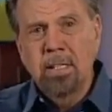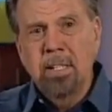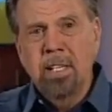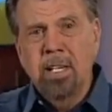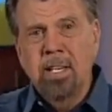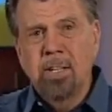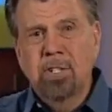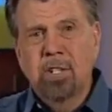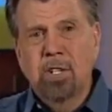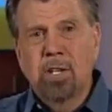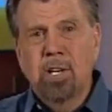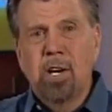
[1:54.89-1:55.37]

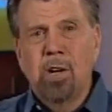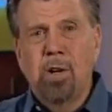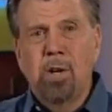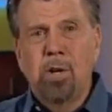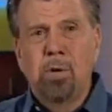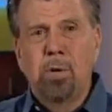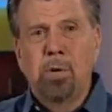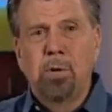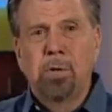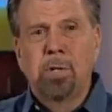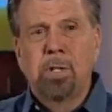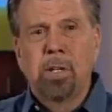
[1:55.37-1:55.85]
It's
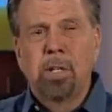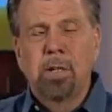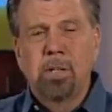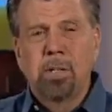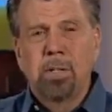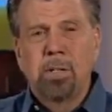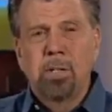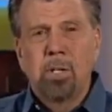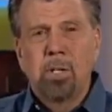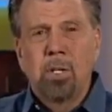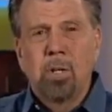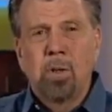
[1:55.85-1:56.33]
called
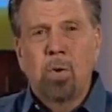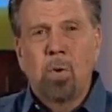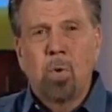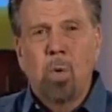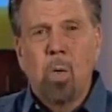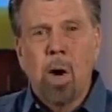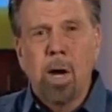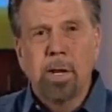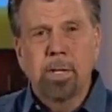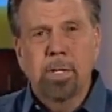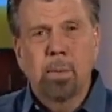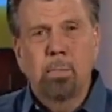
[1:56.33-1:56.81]

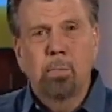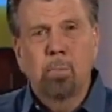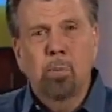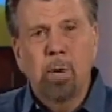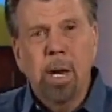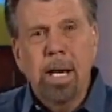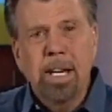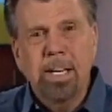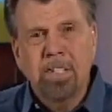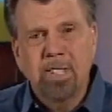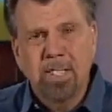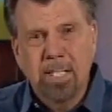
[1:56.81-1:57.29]
quantum
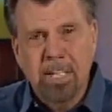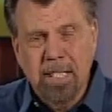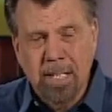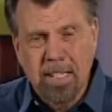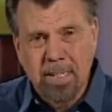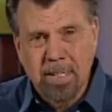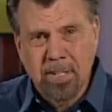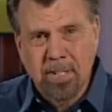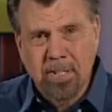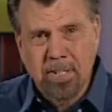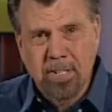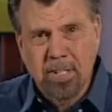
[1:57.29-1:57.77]

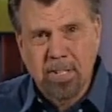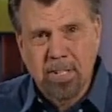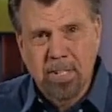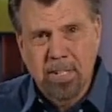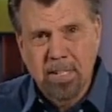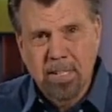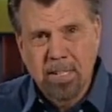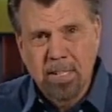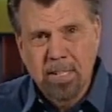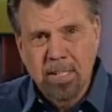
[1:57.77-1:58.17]
resonance.